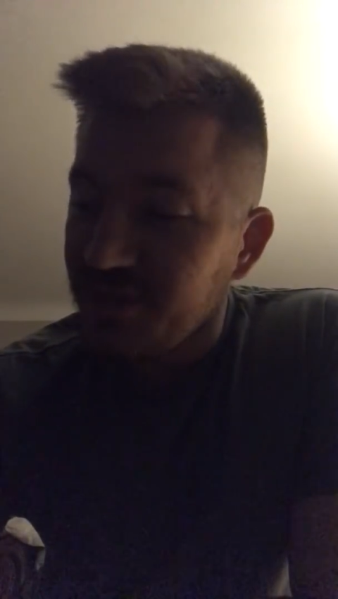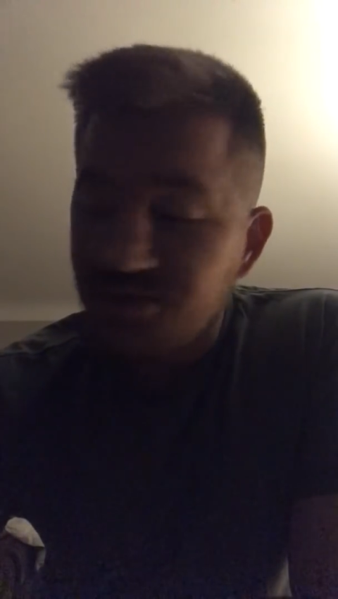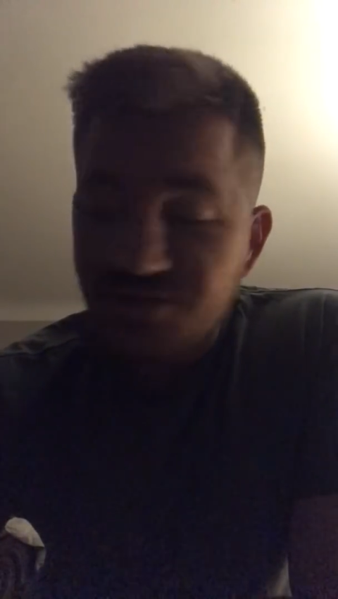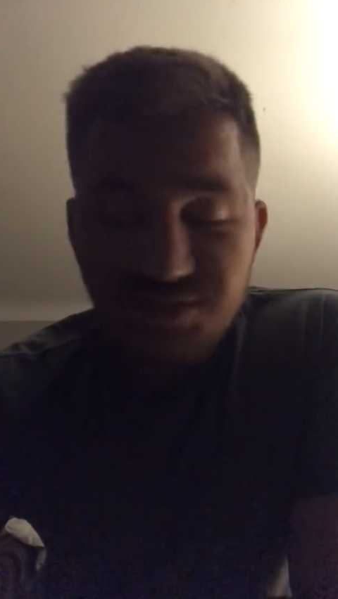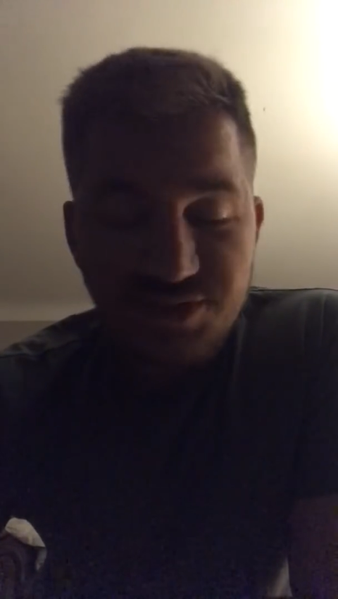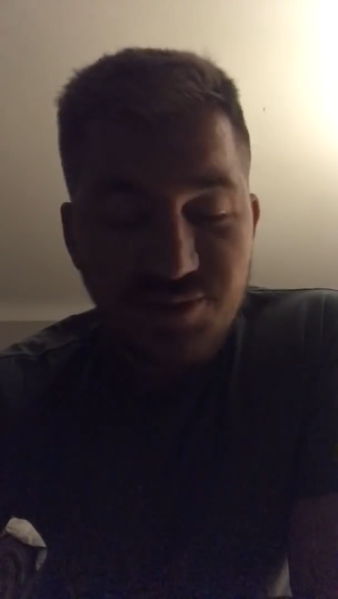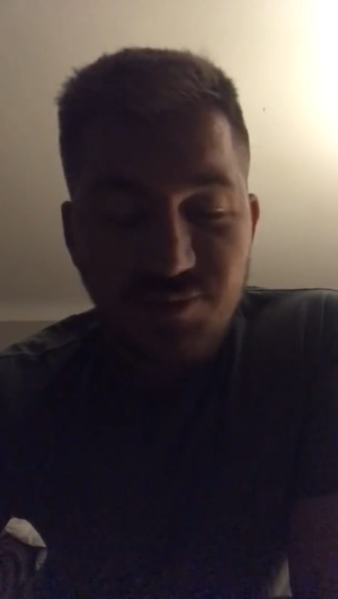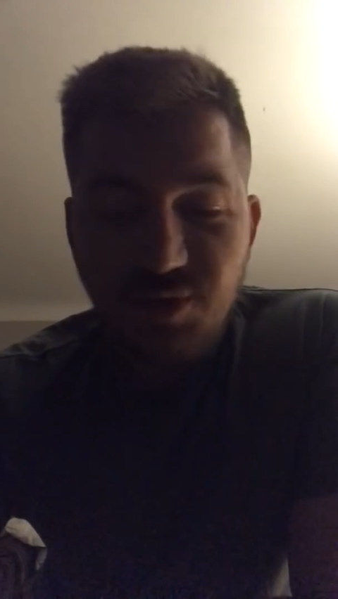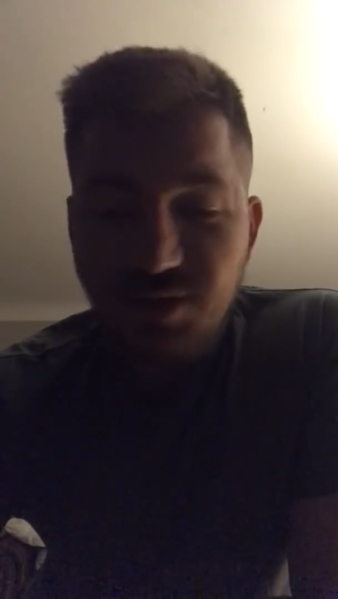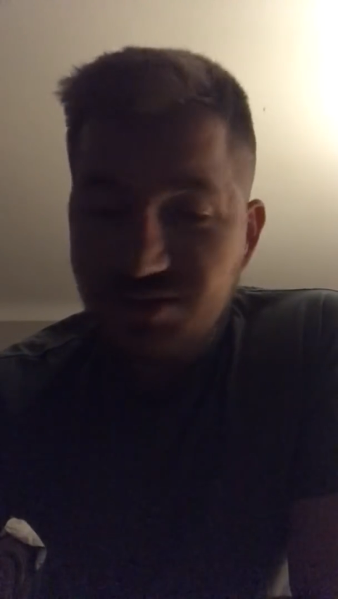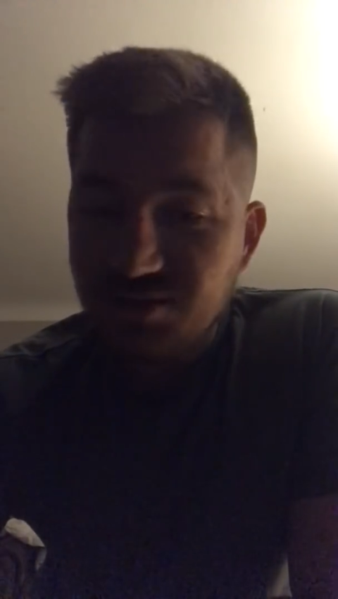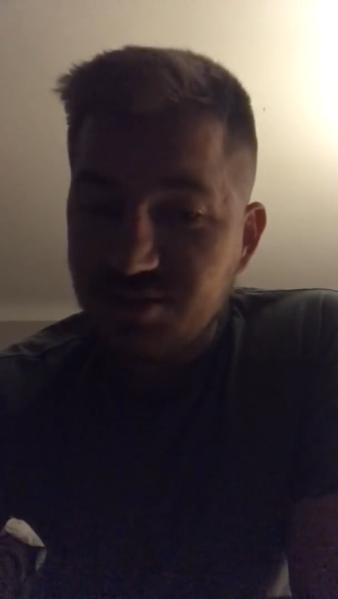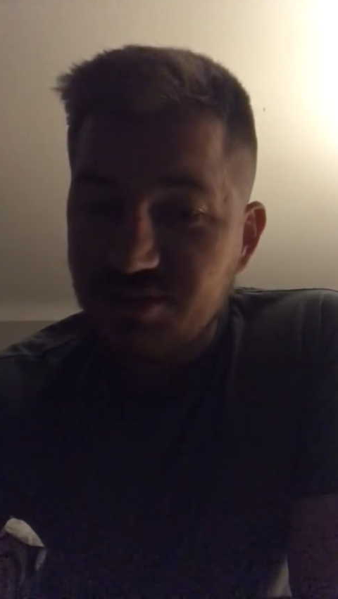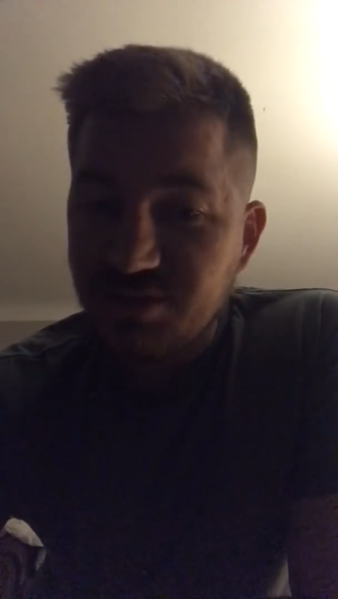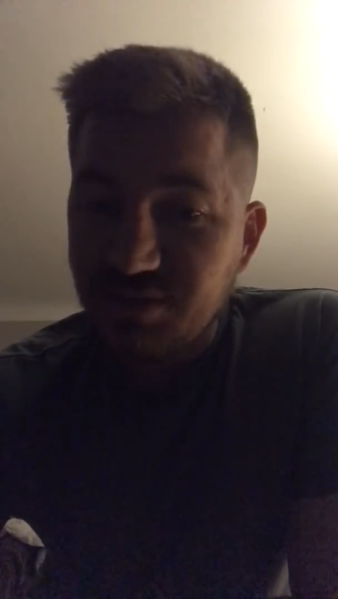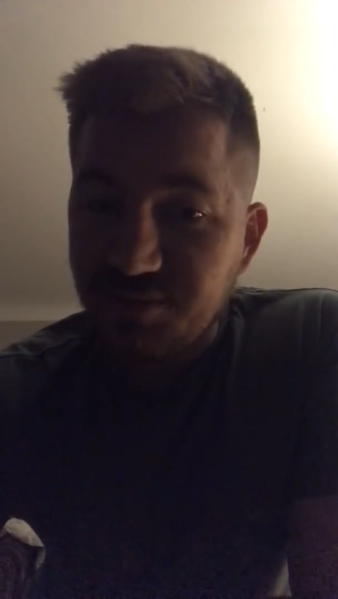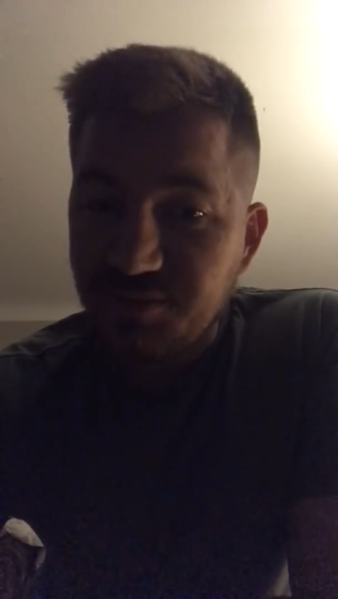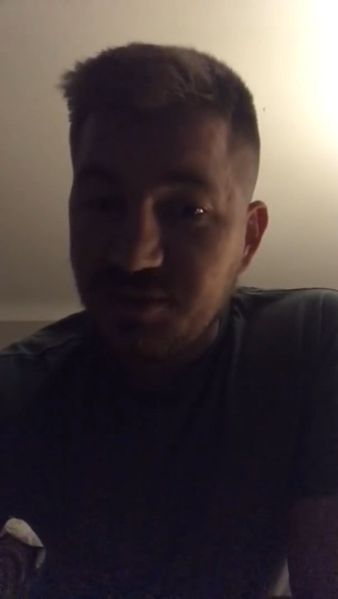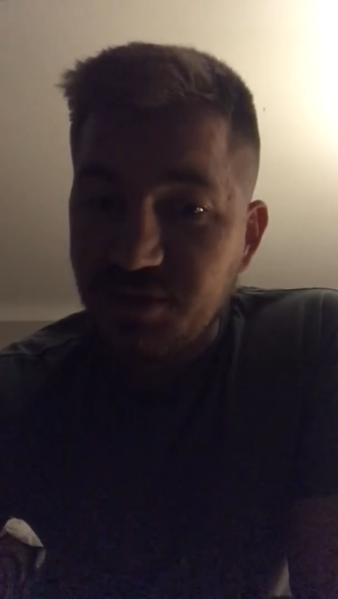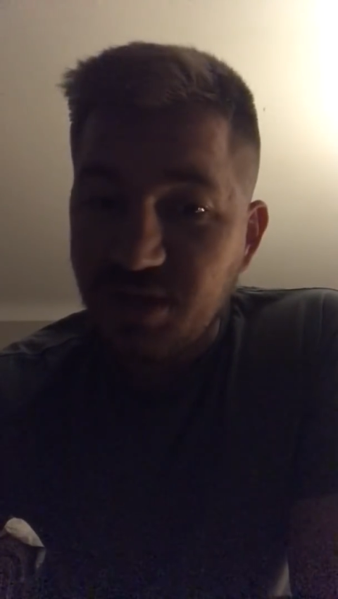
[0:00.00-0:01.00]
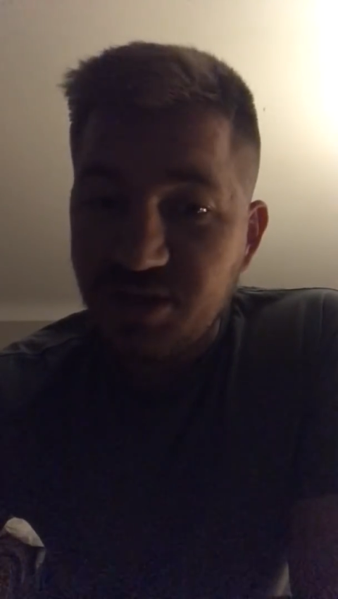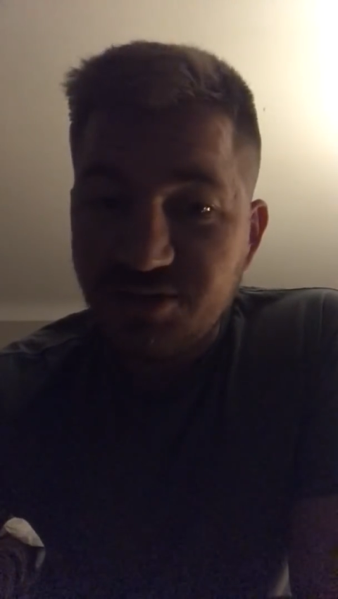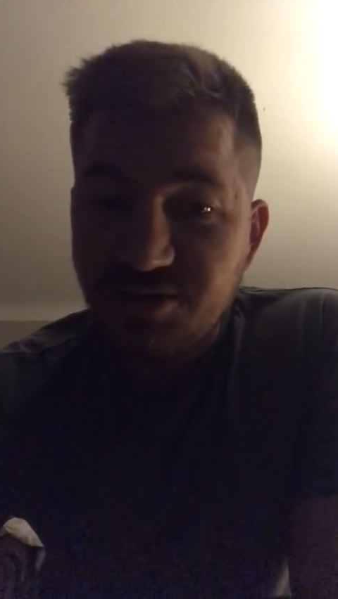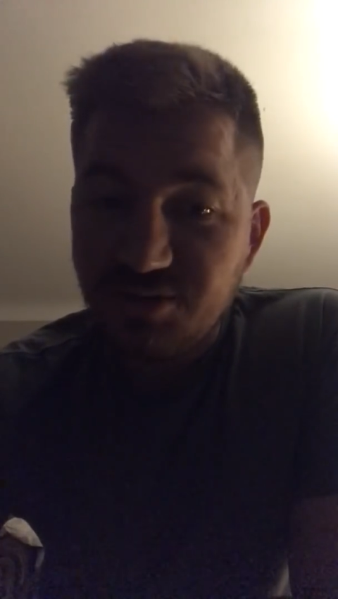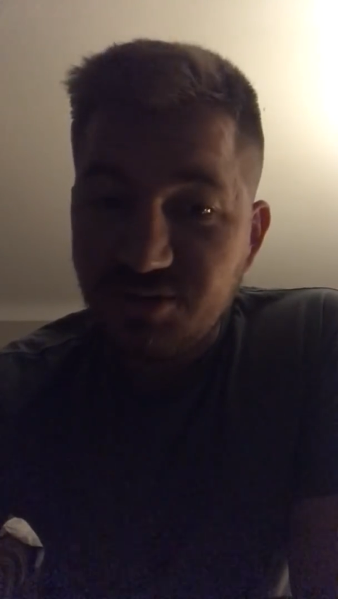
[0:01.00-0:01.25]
I used to watch his stuff a lot.